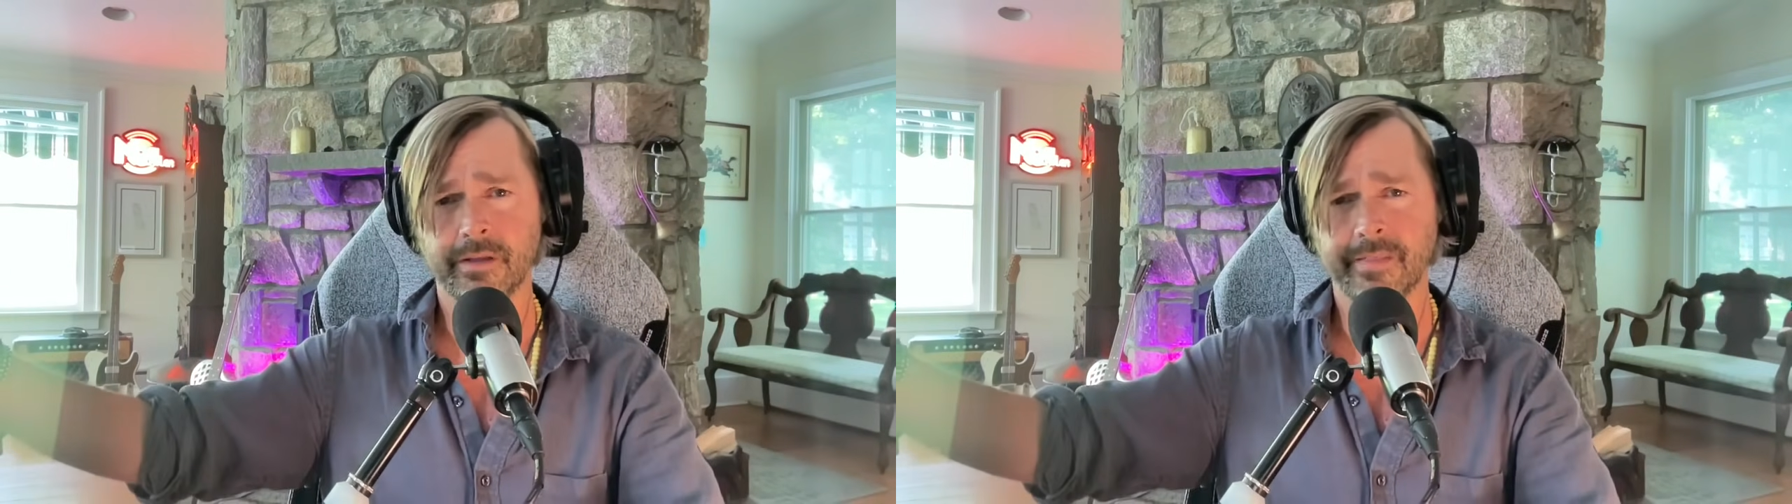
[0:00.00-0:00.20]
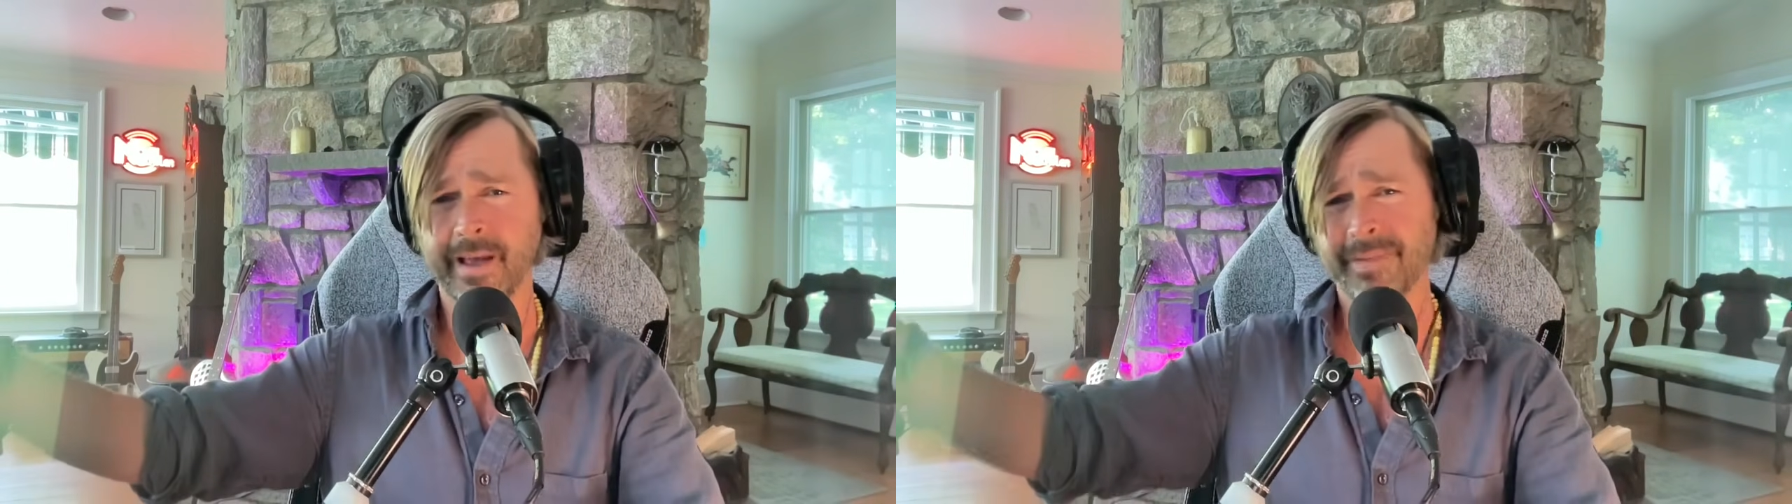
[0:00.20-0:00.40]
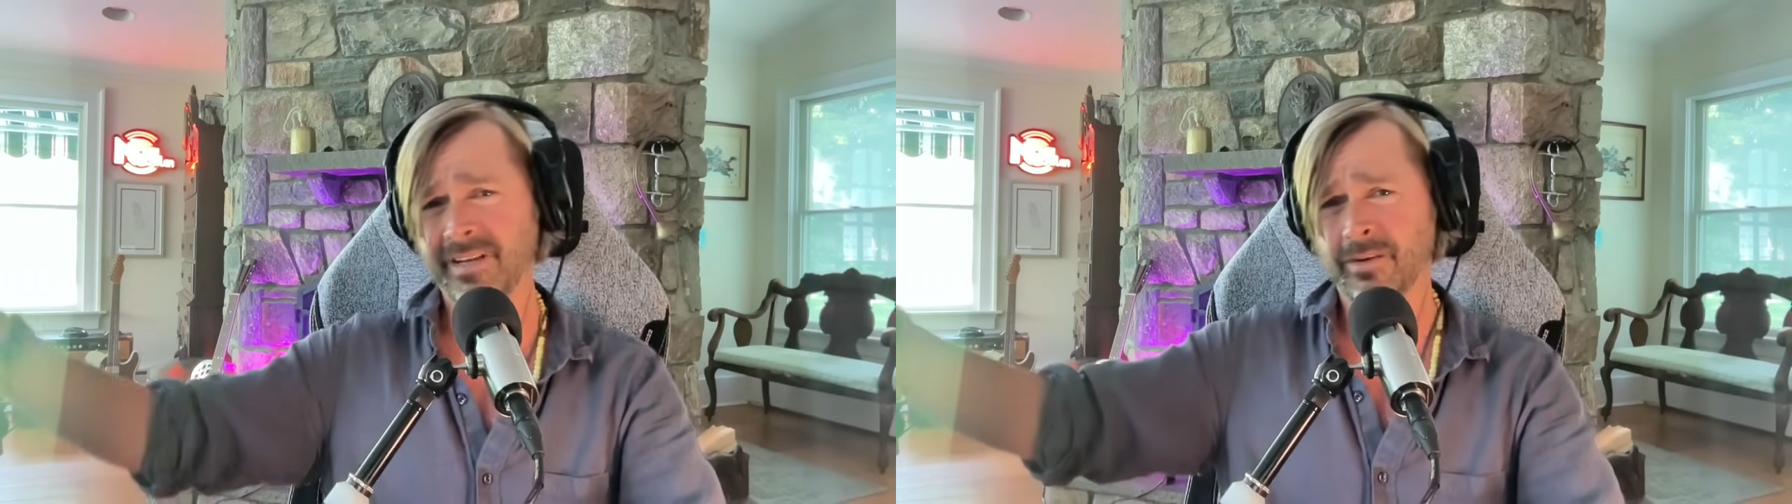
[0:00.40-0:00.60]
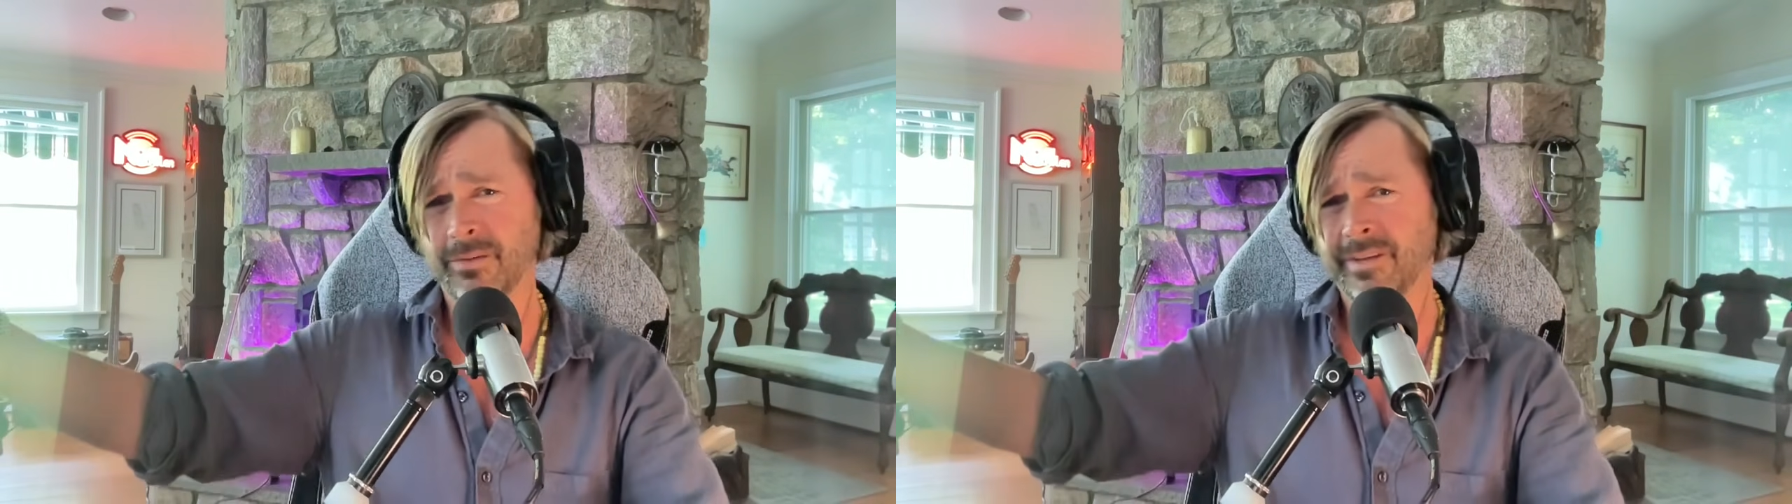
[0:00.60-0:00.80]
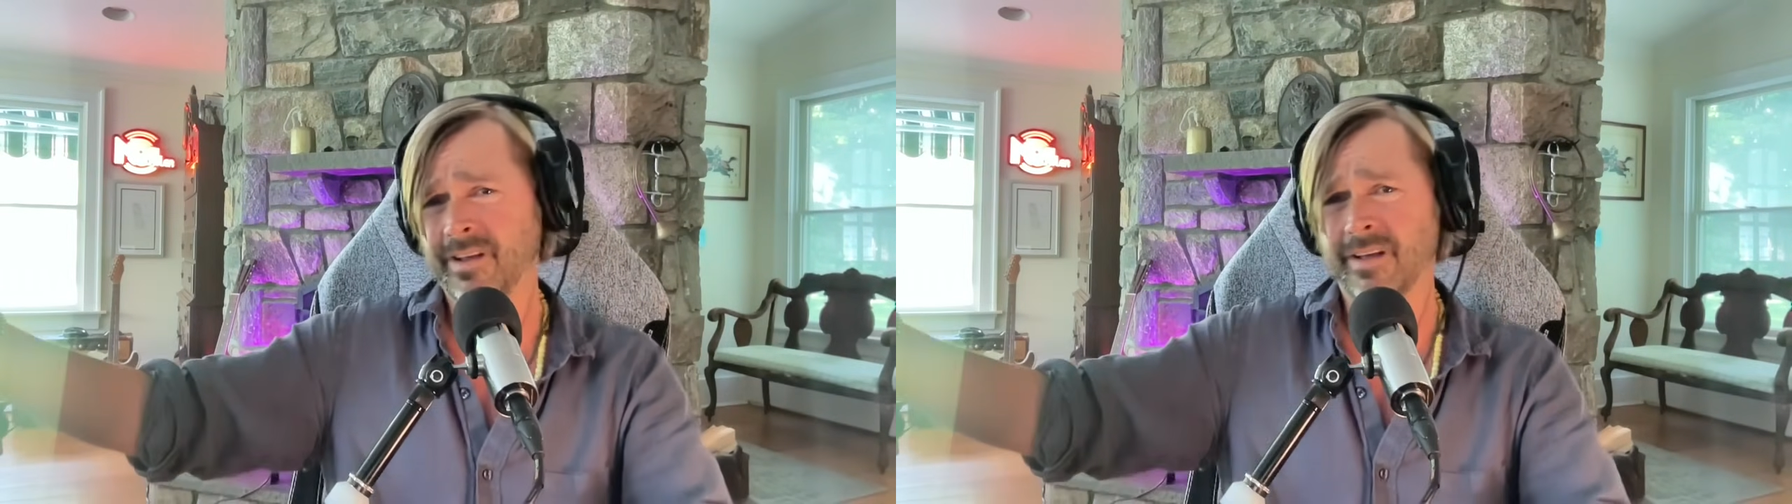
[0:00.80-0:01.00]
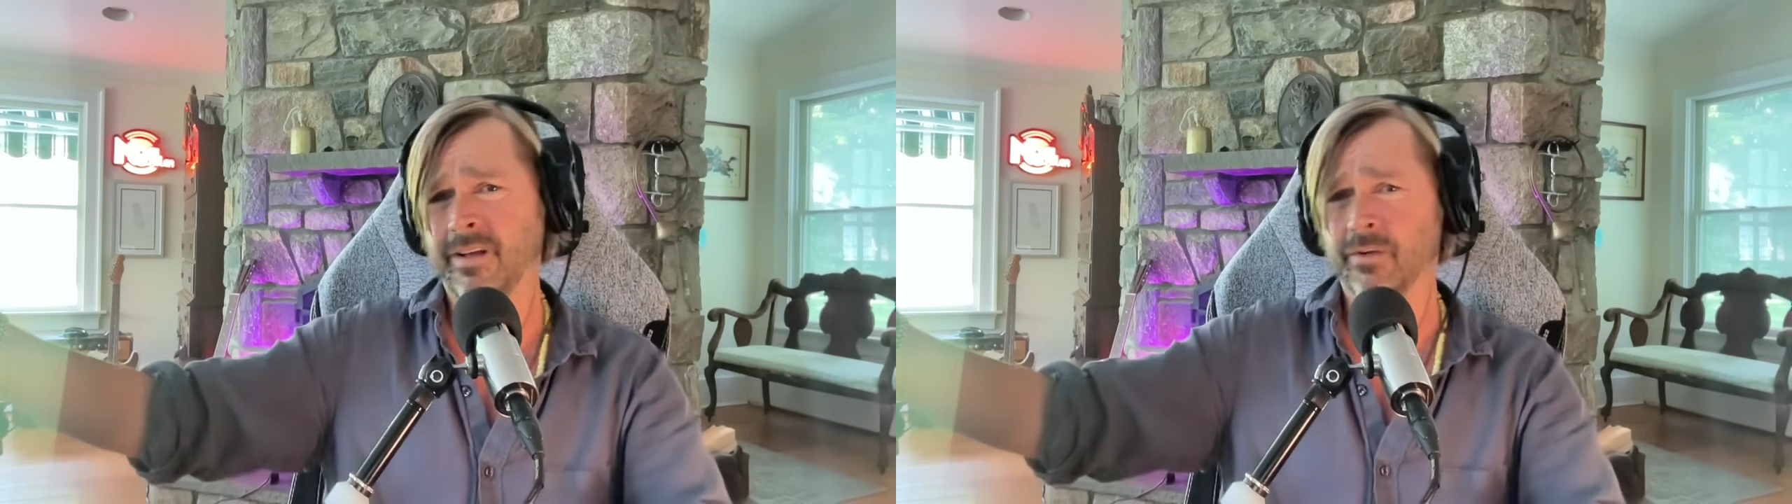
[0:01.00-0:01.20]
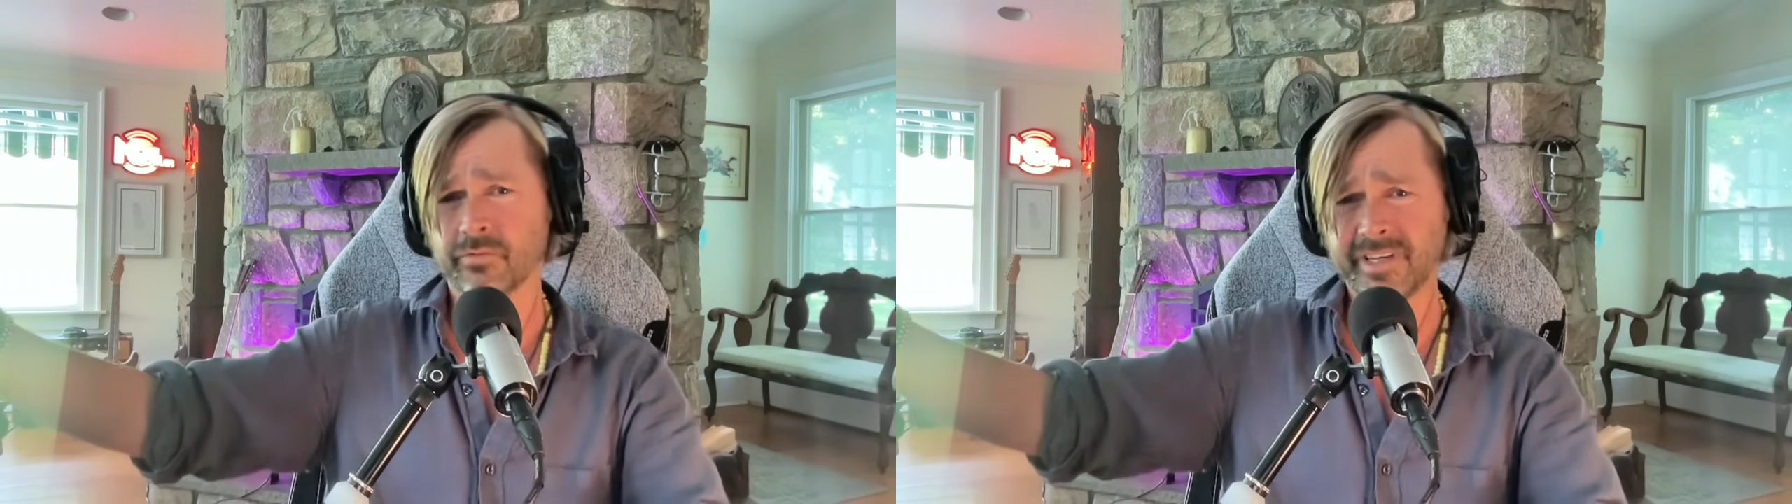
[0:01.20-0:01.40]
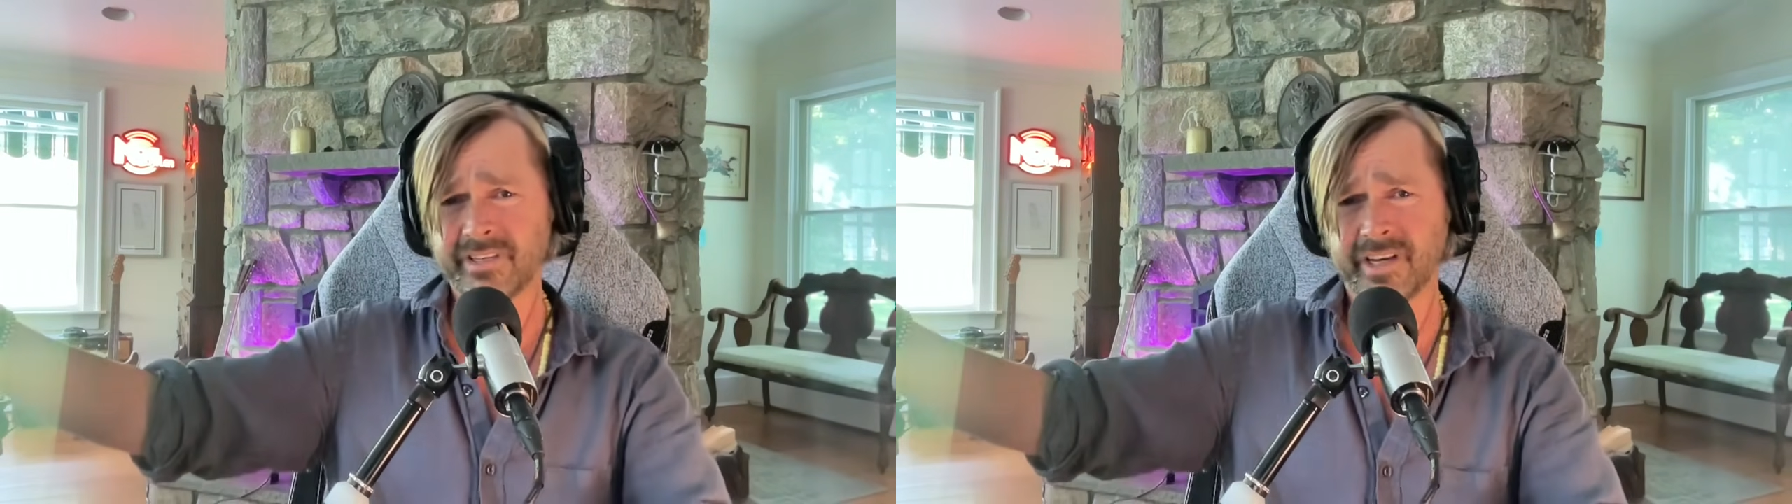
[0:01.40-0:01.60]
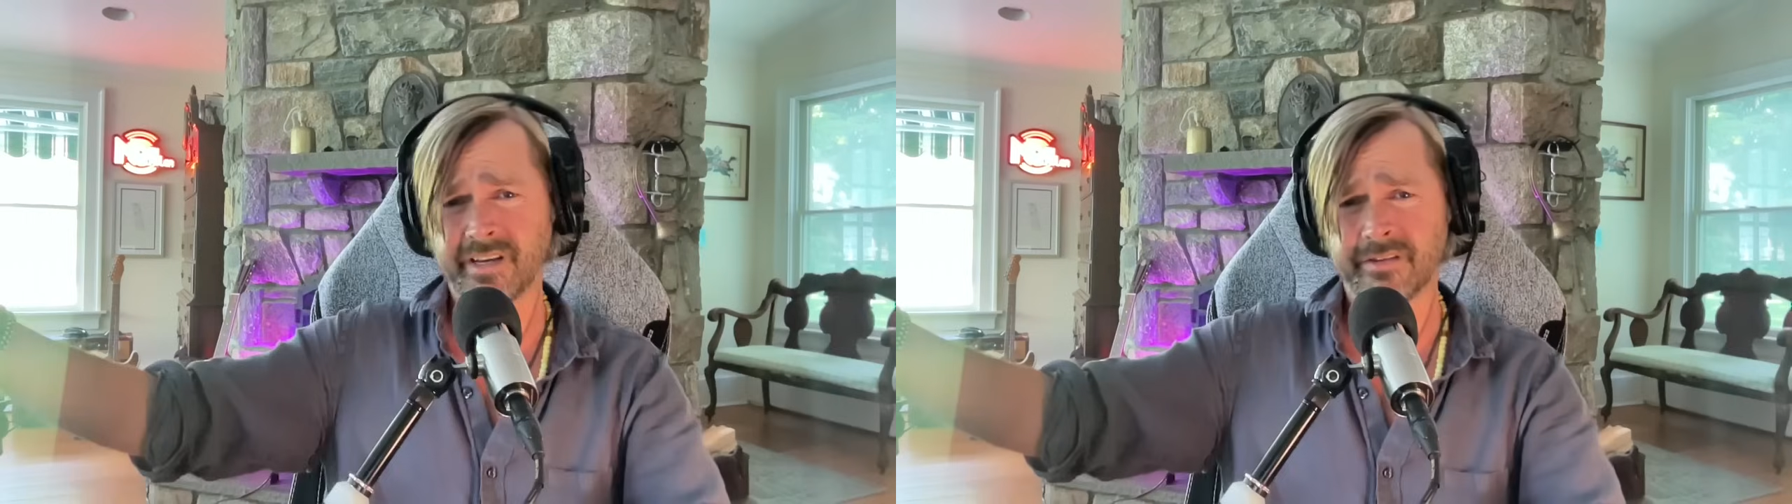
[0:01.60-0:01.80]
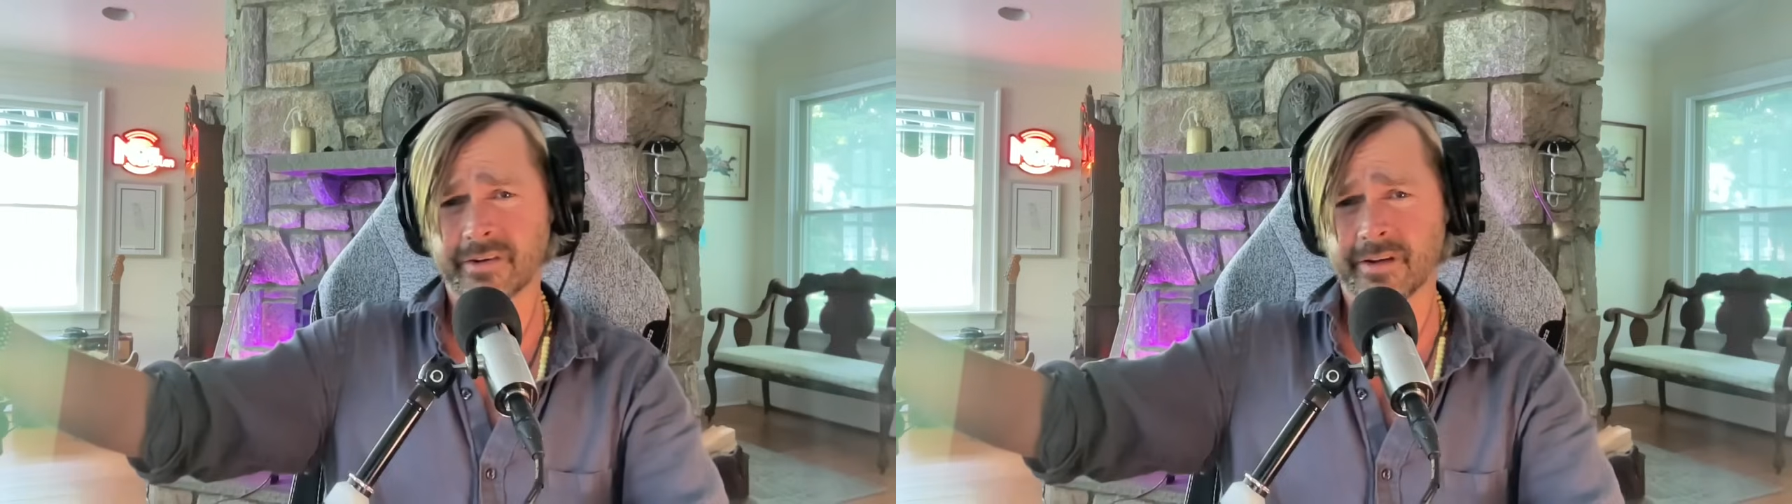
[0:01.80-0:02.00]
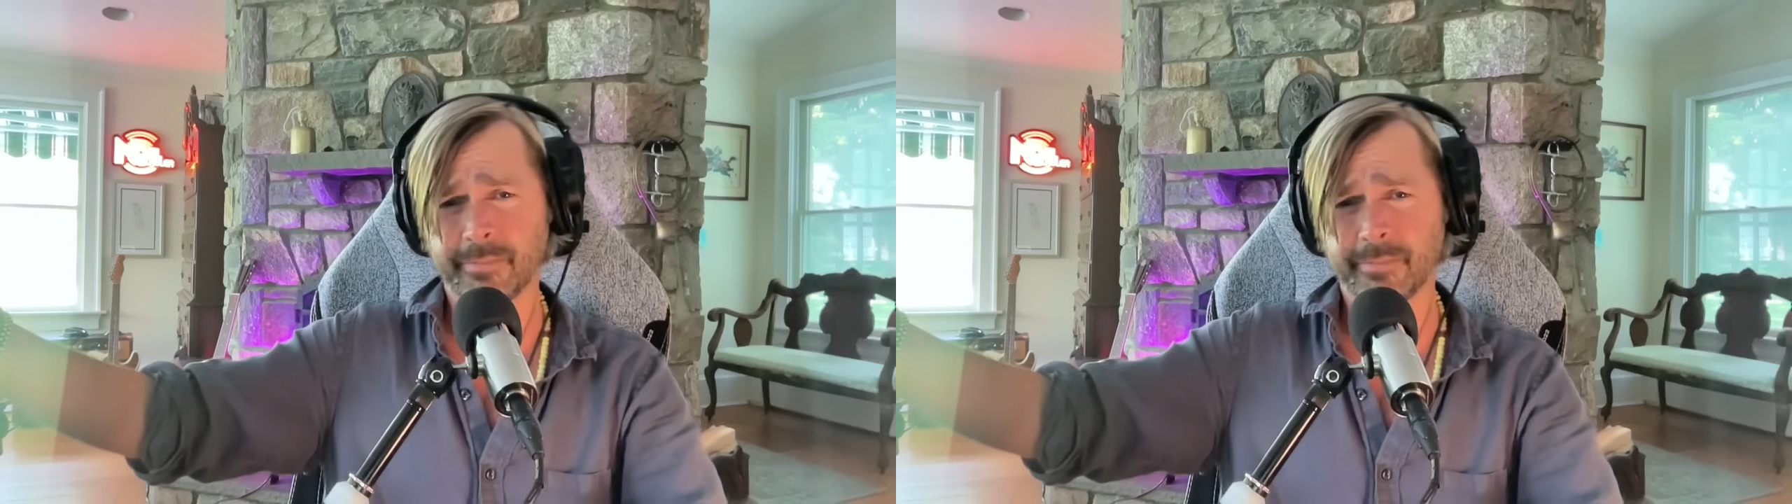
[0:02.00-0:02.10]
That means only rich kids are going